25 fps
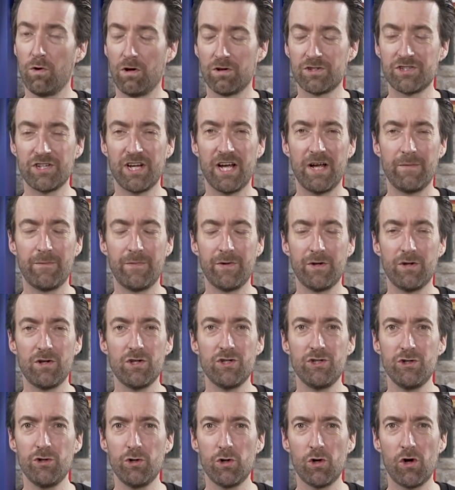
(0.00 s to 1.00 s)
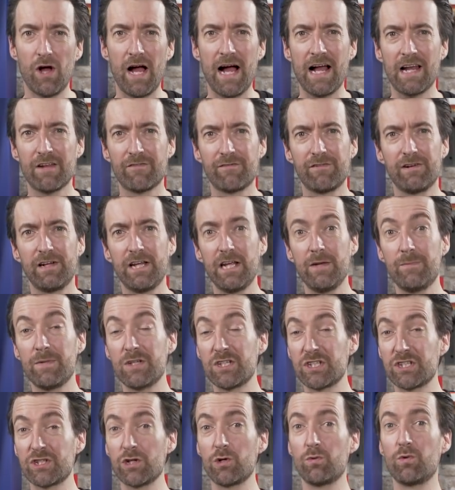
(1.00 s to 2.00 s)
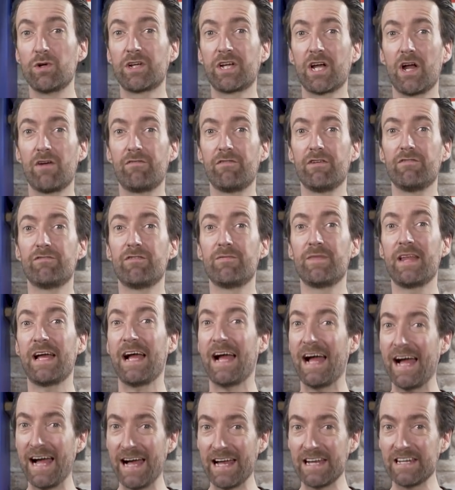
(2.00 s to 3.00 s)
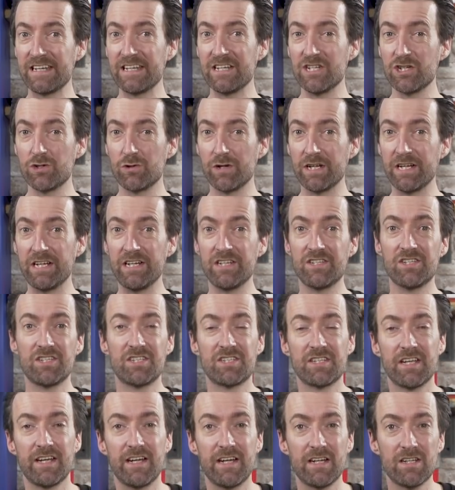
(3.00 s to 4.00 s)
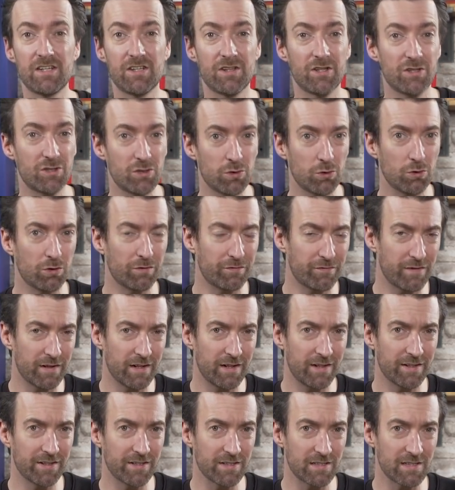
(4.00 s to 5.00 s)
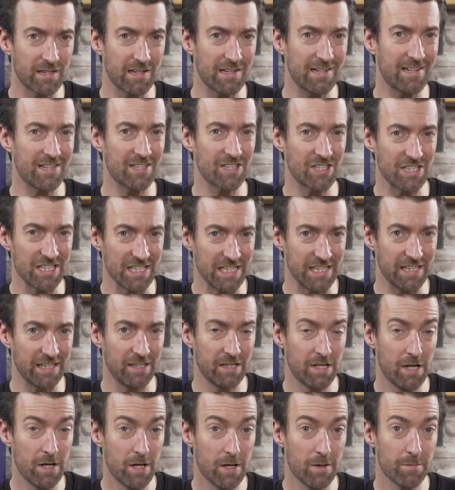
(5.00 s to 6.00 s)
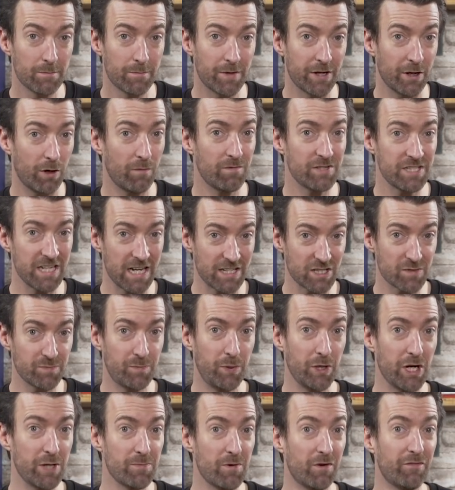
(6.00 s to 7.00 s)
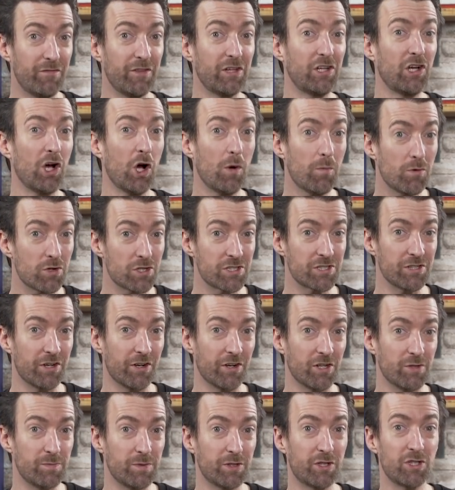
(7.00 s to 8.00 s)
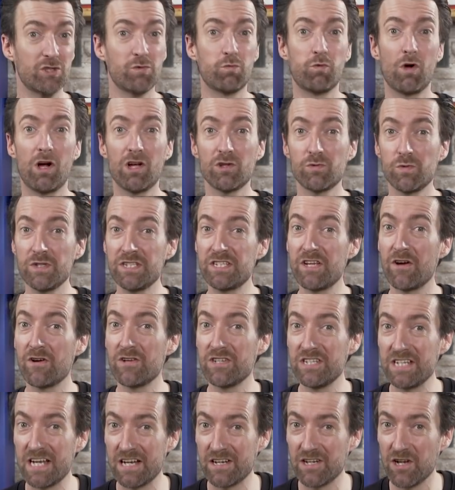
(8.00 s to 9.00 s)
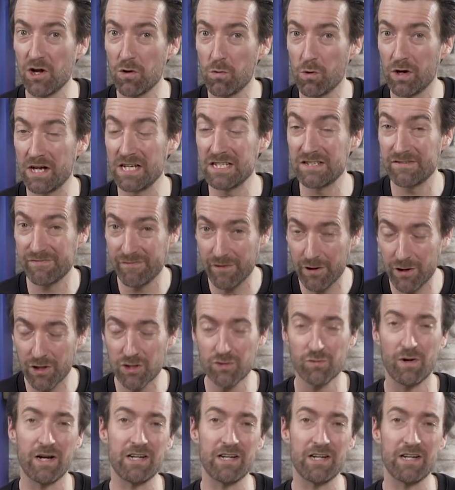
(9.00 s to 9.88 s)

World champion Julian Alaphilippe is still recovering from that hand injury he sustained at the Tour of Flanders last year, but it obviously hasn't put him off the cobblestones because whilst we don't yet know what his first